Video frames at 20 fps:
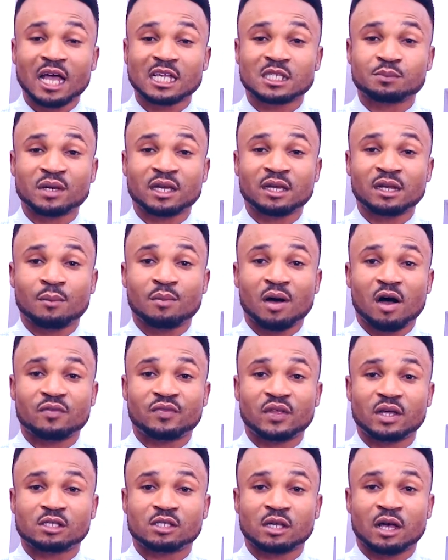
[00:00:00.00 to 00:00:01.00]
speaking about
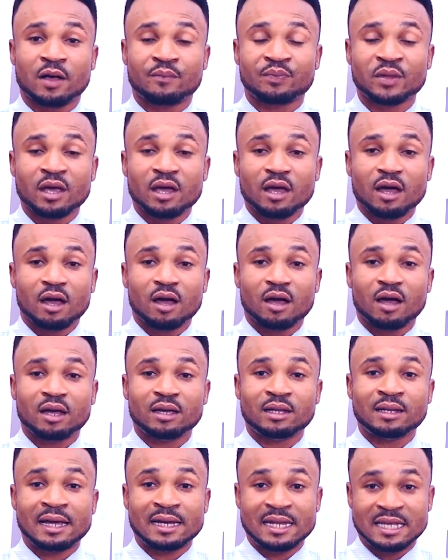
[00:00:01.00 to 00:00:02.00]
this
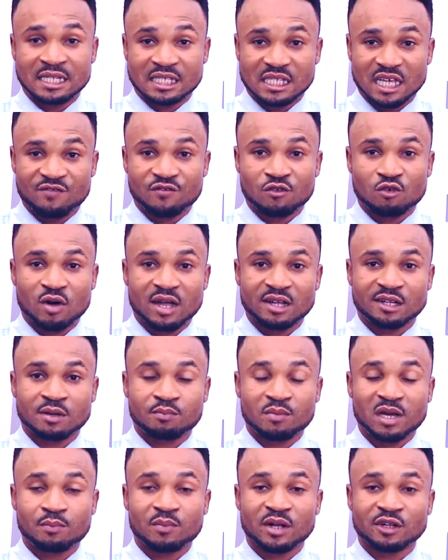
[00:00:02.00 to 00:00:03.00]
in an interview, and she
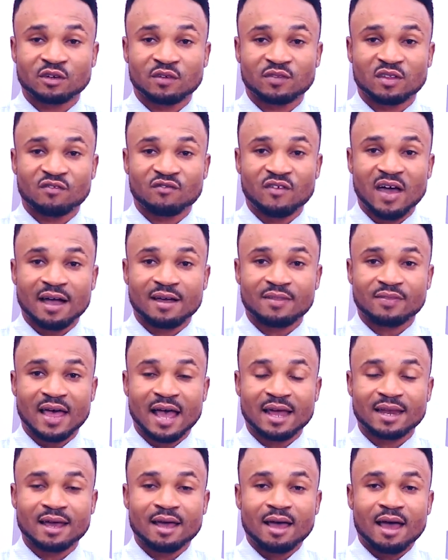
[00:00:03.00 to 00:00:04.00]
made mention of the fact
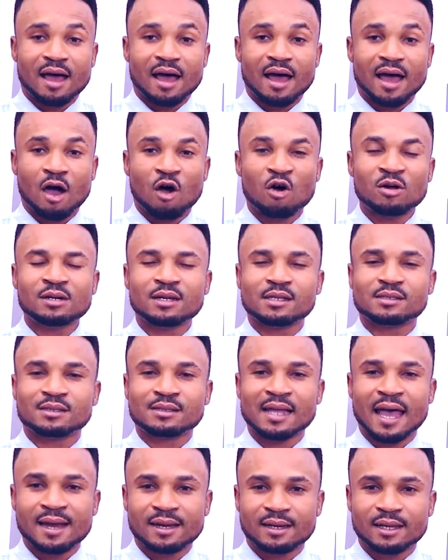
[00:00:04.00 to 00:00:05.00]
that
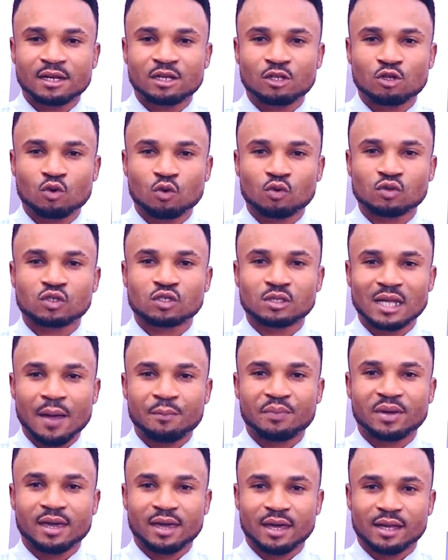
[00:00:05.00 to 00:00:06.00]
understanding your
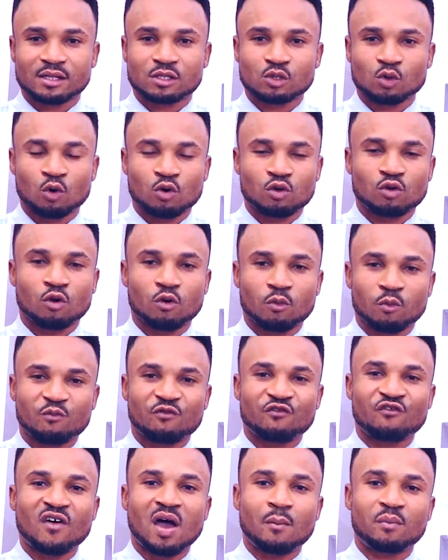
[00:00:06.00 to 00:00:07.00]
stepkids or your
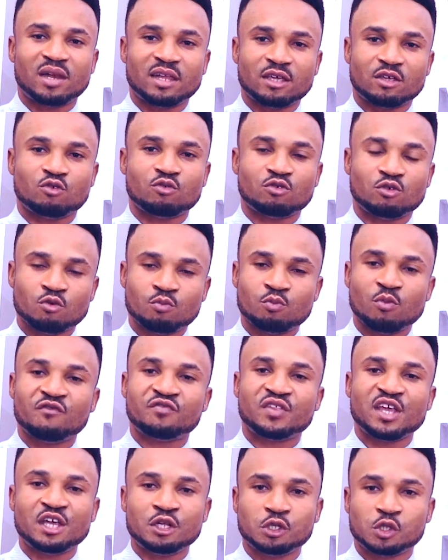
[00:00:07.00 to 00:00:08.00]
family you
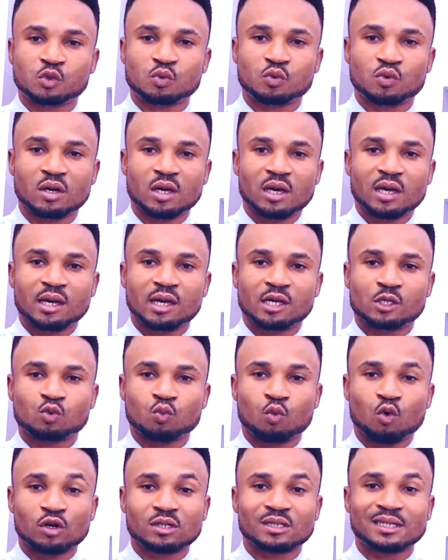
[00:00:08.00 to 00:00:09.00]
moved into is
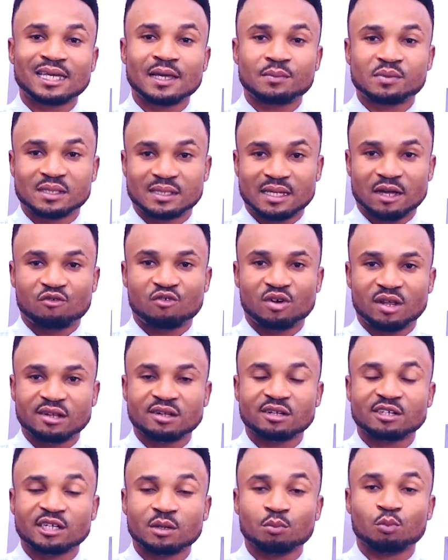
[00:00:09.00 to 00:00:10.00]
what keeps the
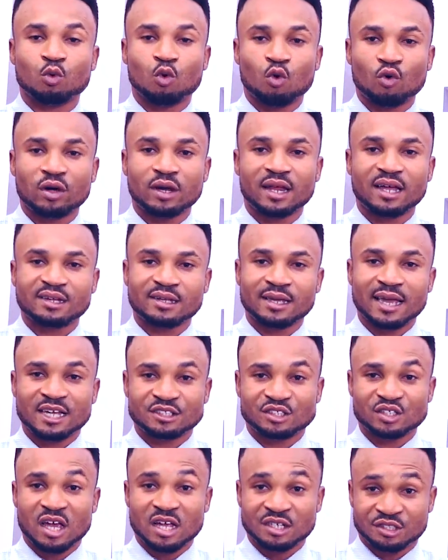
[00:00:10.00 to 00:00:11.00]
relationship going, and she
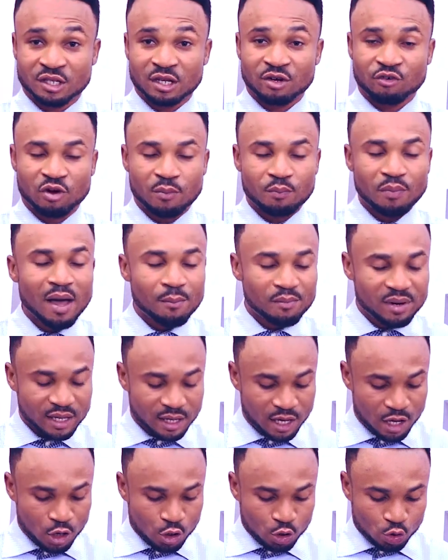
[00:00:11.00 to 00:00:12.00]
urged the general public
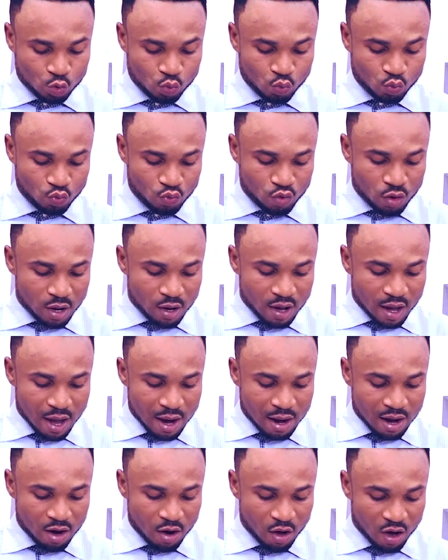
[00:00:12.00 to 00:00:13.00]
to
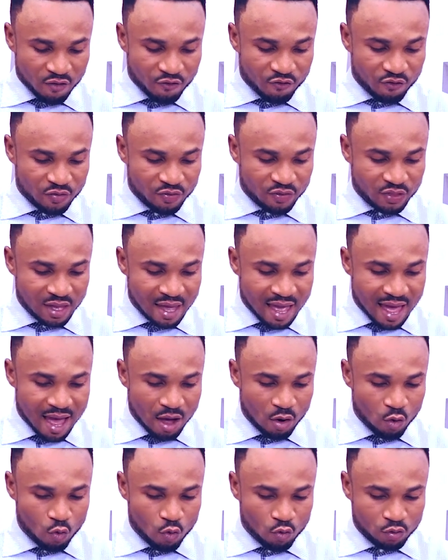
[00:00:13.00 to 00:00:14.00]
love
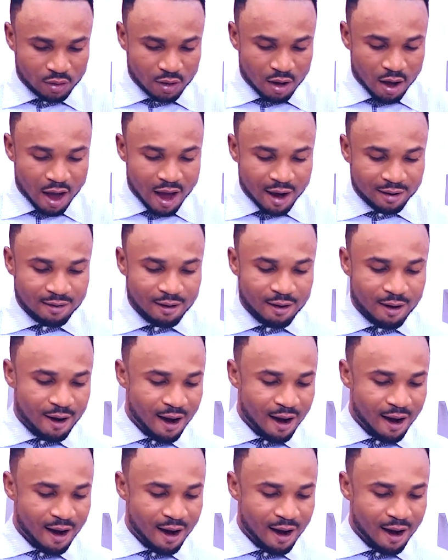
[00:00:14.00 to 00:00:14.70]
their own heart.